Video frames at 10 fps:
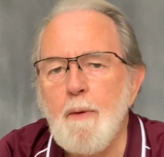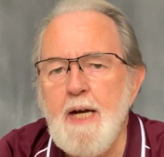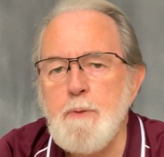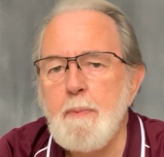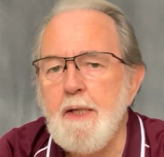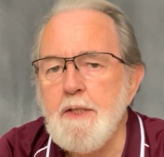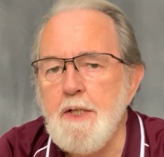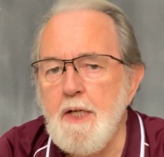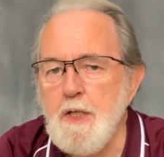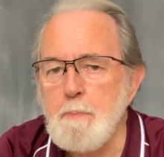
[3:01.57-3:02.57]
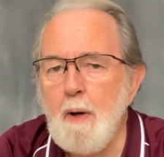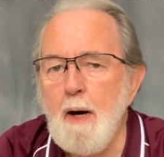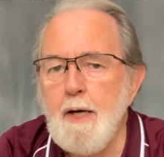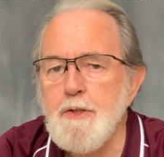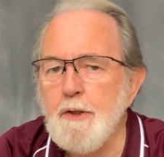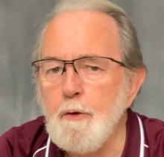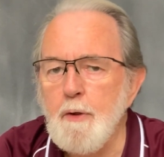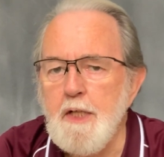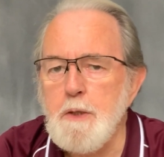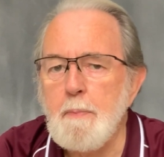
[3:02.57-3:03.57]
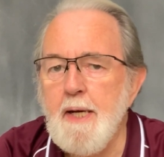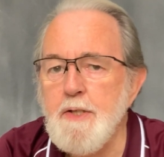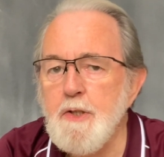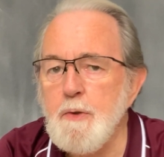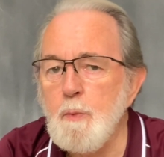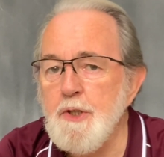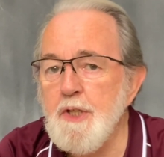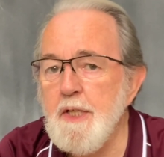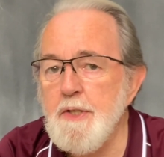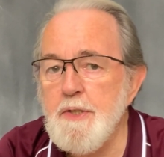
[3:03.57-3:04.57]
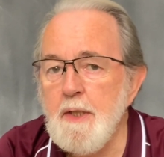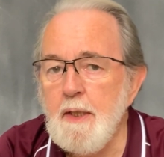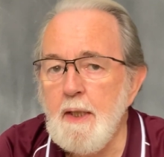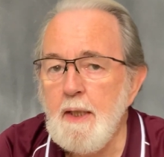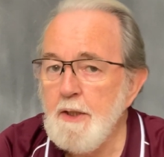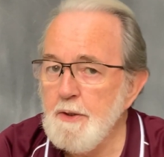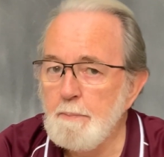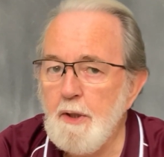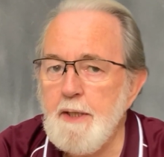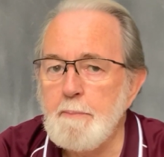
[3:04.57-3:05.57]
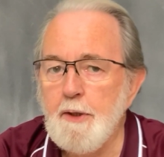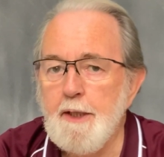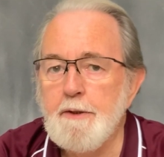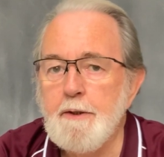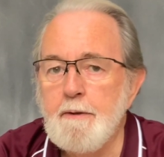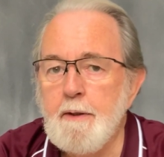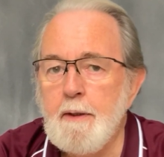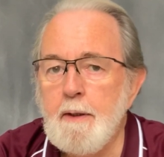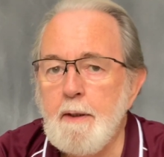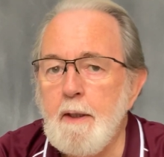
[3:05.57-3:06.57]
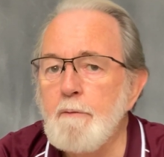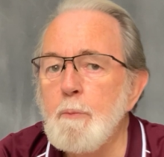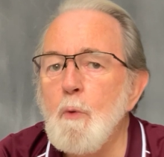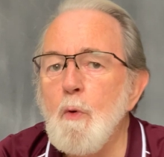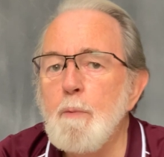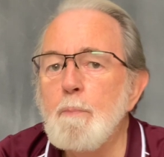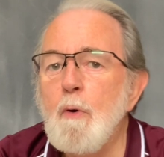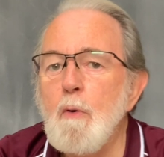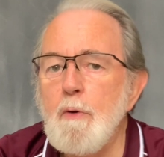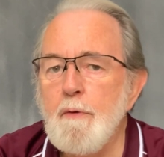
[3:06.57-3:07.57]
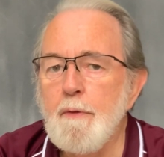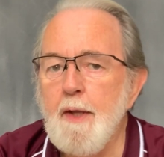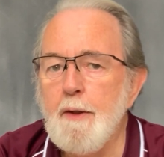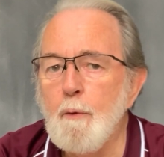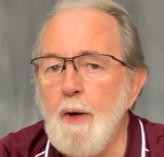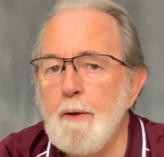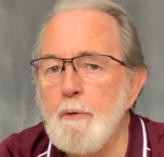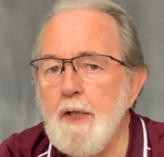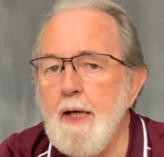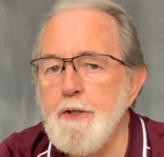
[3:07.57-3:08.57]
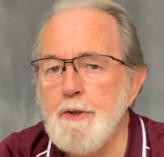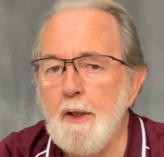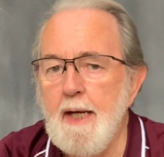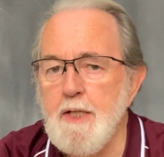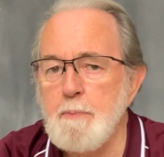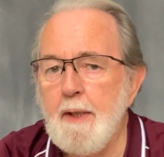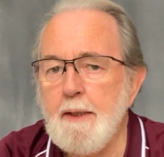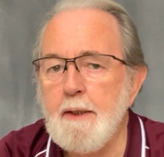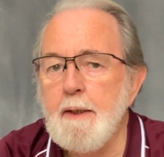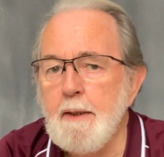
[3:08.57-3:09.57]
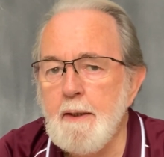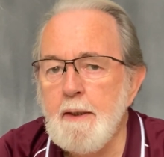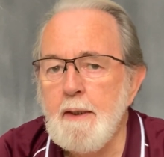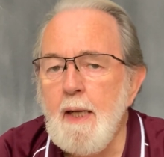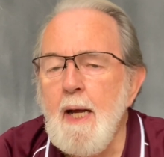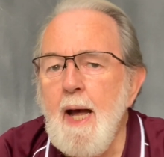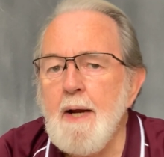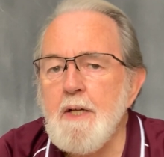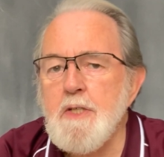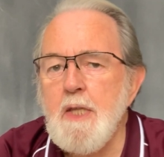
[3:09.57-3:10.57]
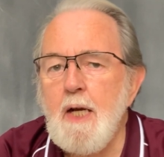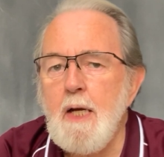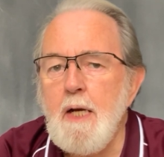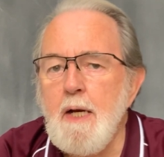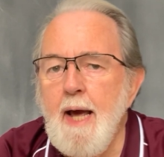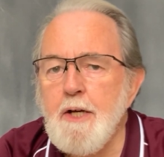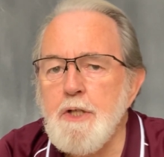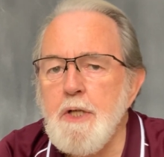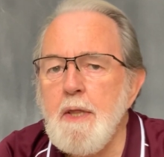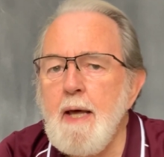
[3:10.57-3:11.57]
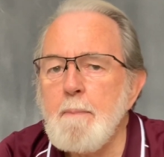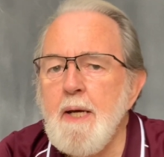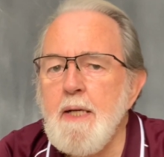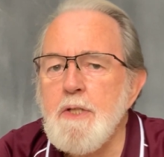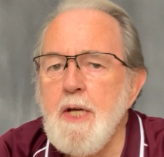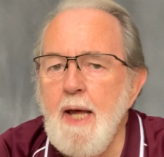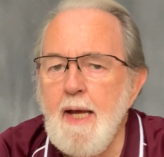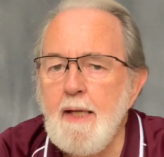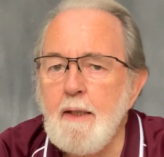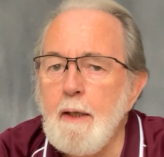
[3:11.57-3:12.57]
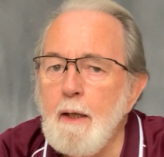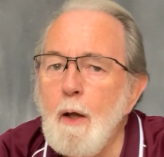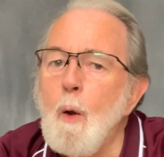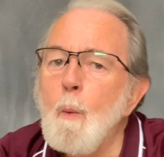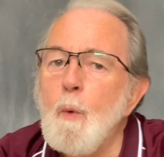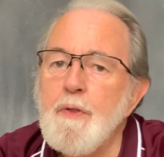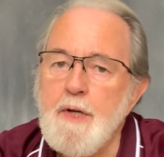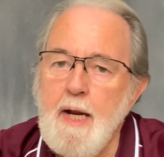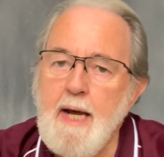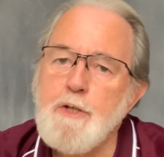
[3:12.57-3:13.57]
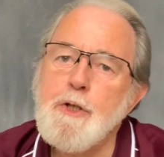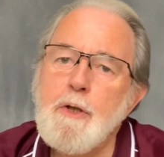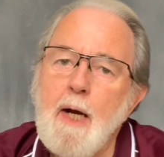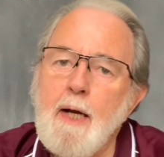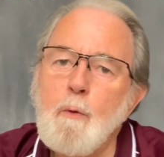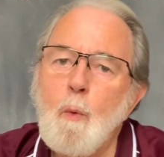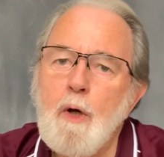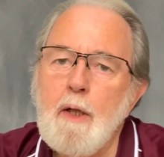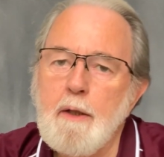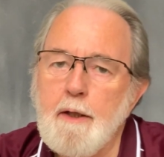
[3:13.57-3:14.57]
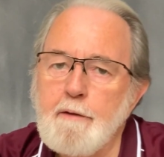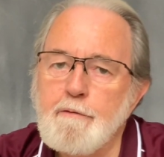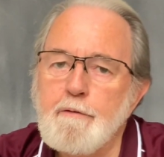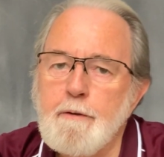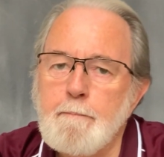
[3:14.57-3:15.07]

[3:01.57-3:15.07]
aspect to these parks and green spaces which is, to my mind, even more important than the recreational aspect, and it's the connection they maintain with nature and wildlife.